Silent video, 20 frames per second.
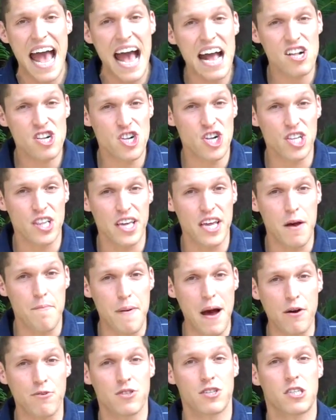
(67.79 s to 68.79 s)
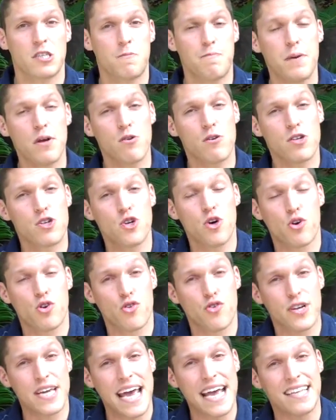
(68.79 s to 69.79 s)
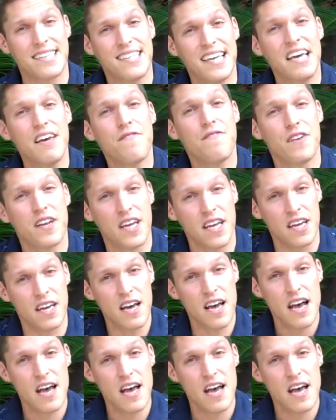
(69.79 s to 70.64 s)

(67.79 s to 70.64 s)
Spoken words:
actually about spiritual creativity,